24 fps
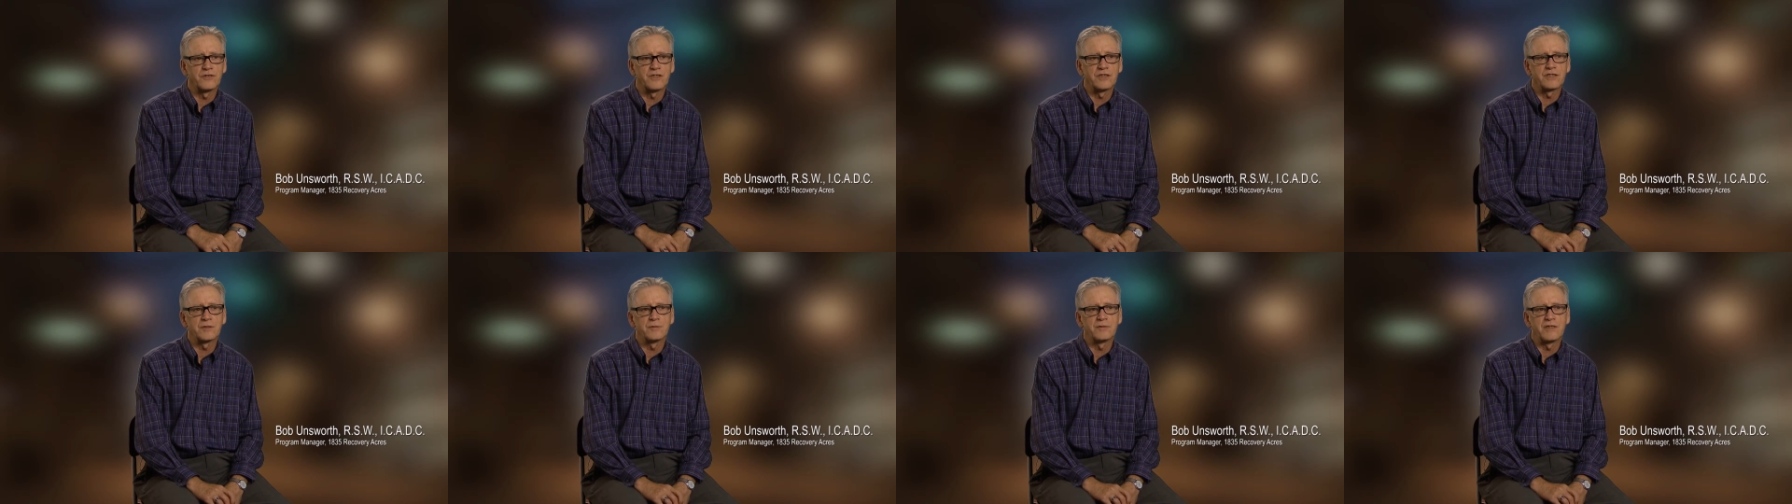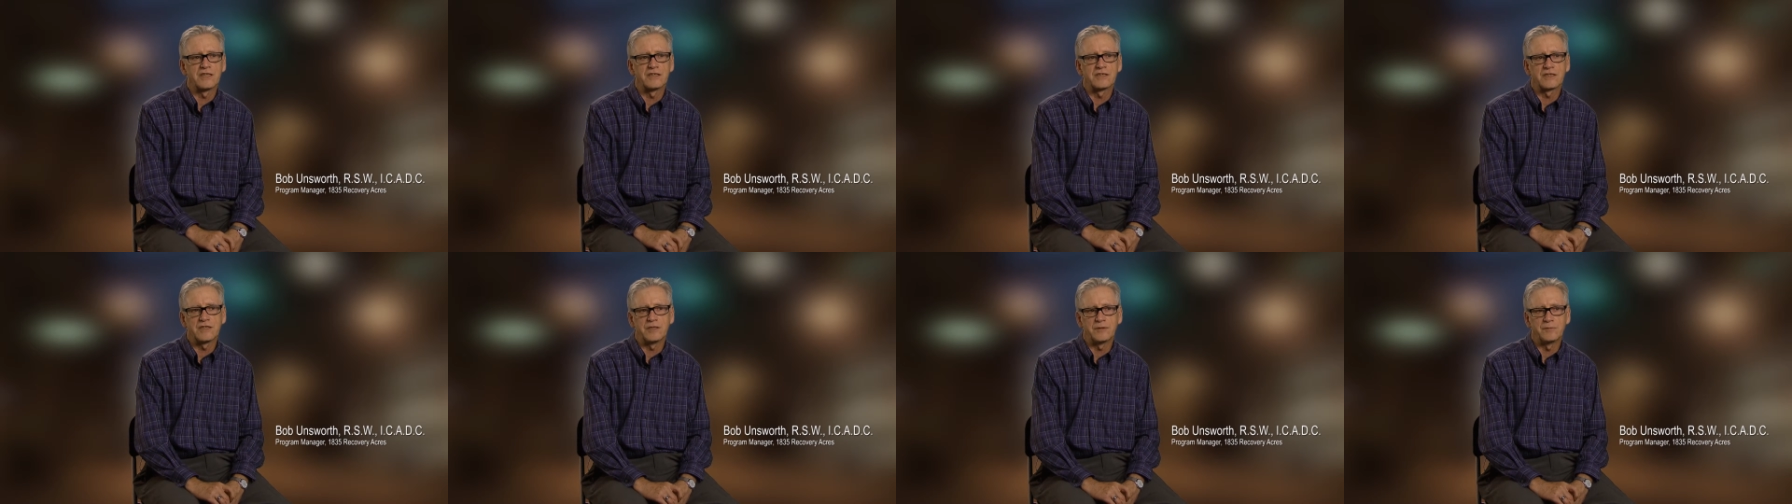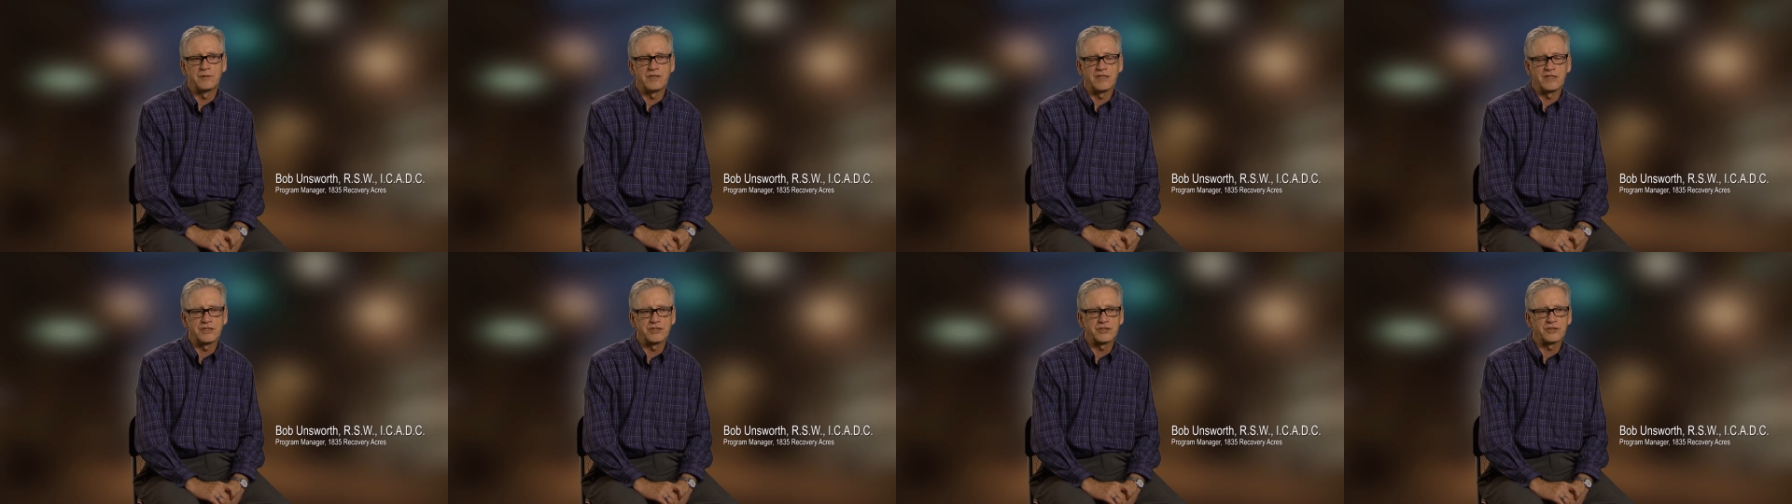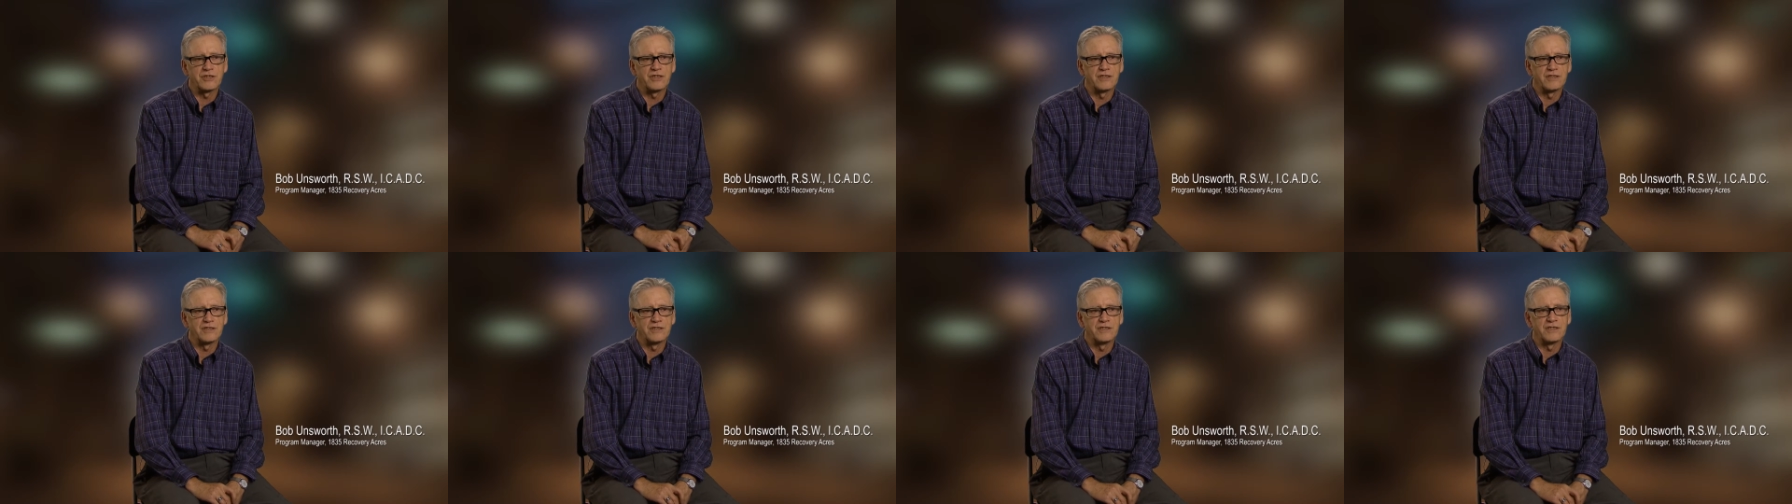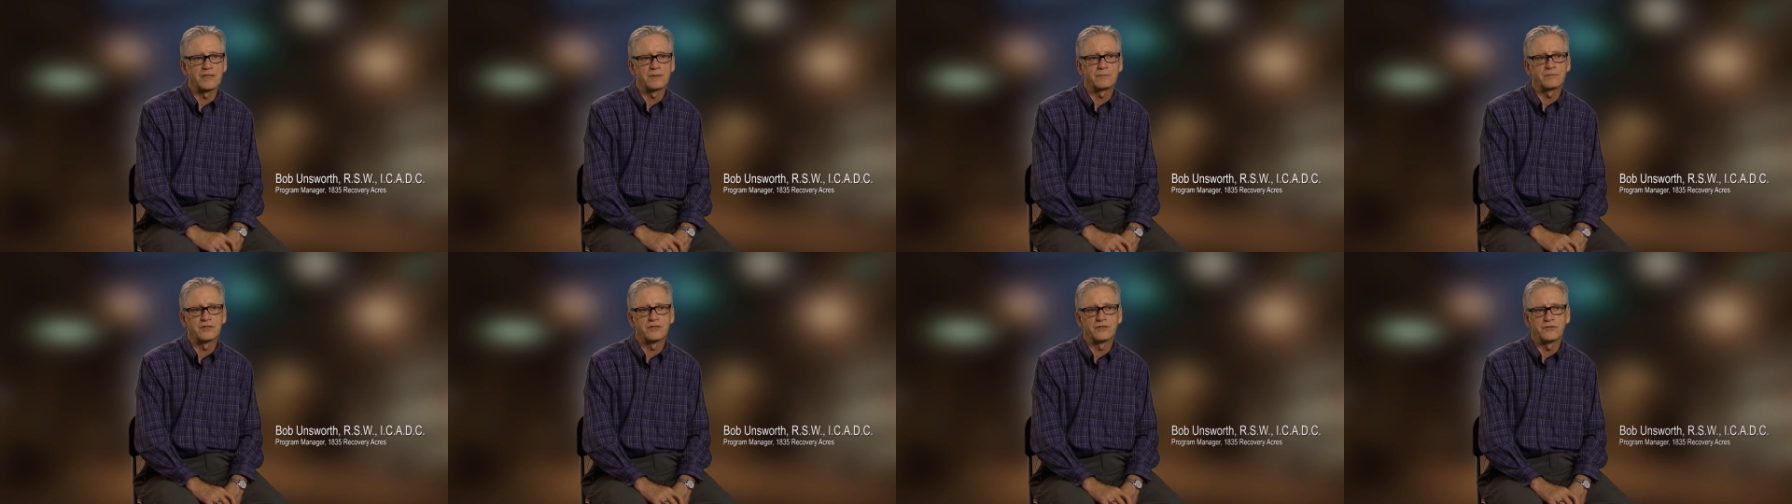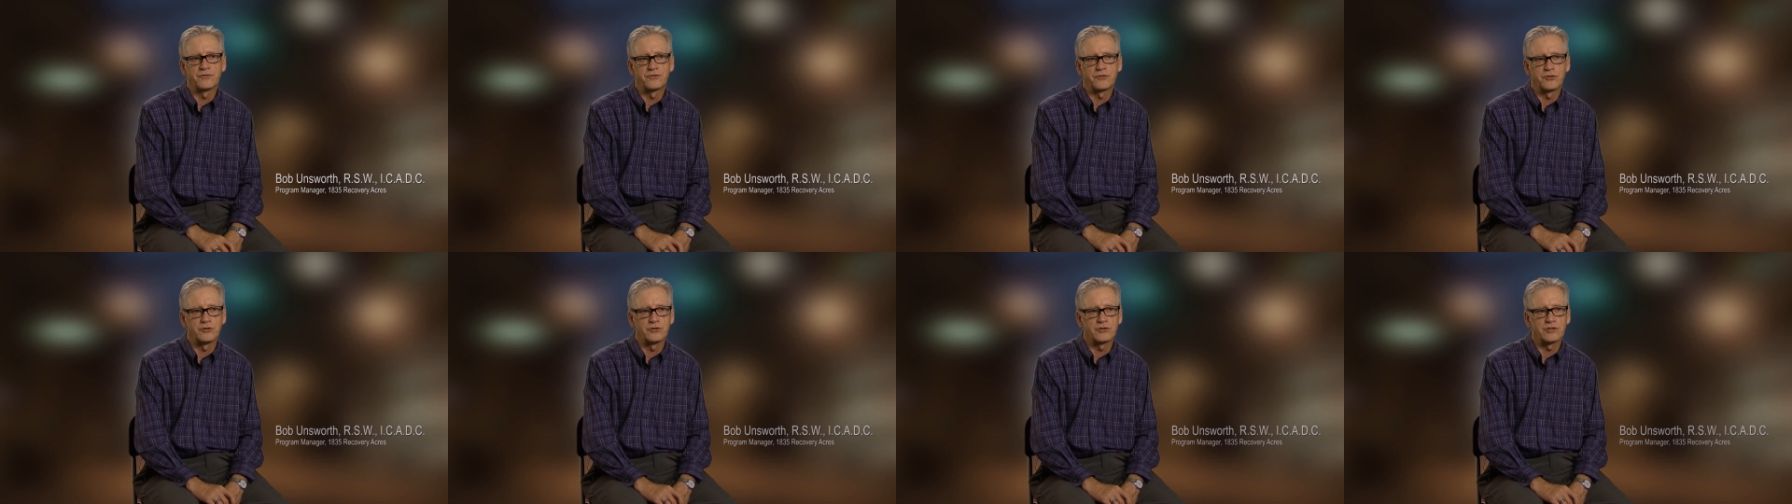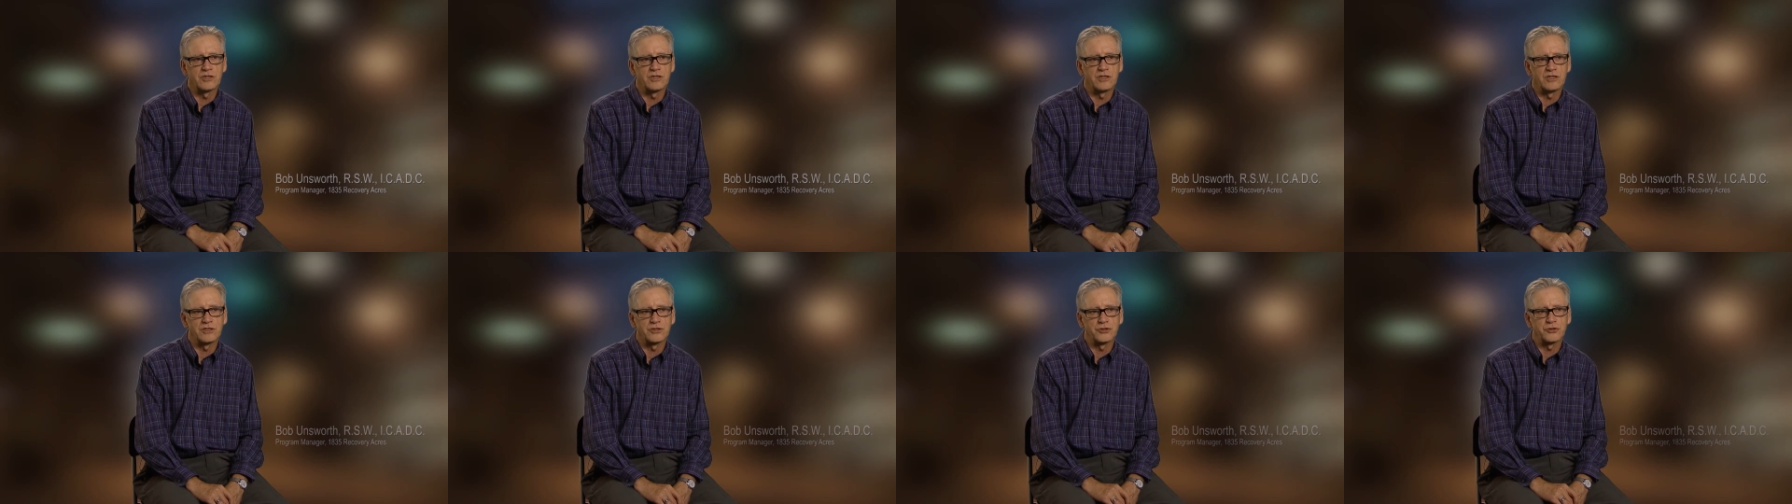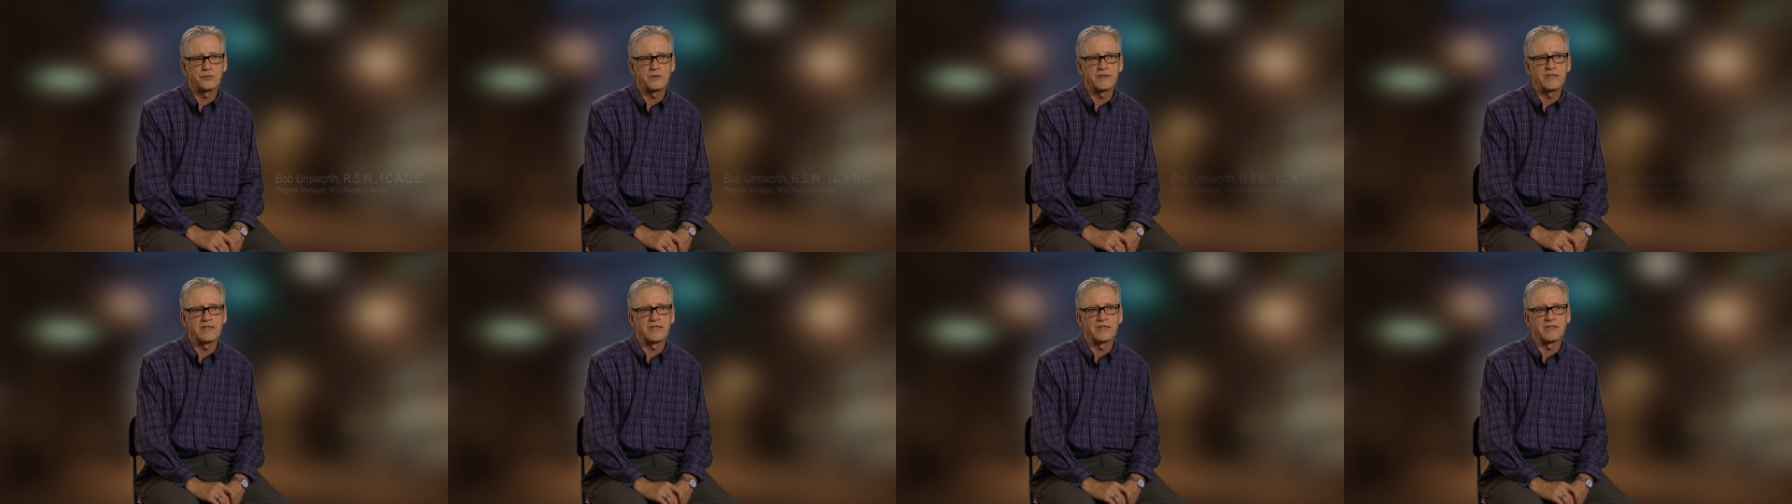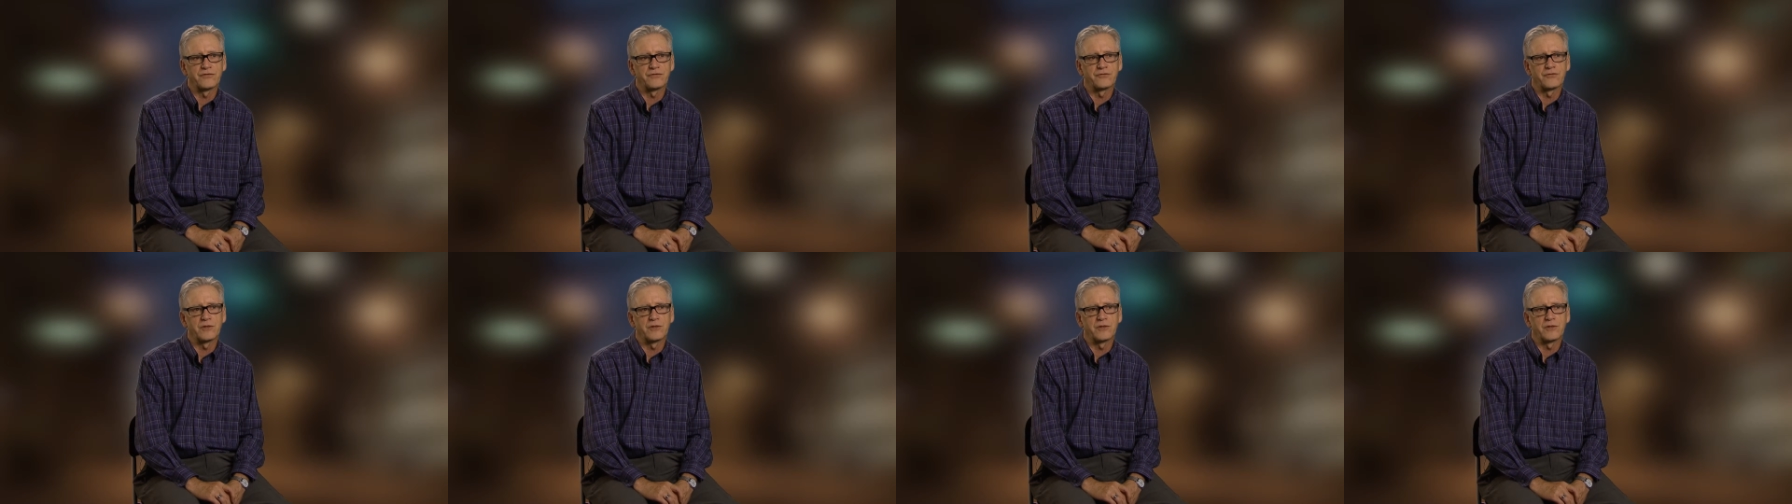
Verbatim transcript: fundamentally based on the number of phone calls we get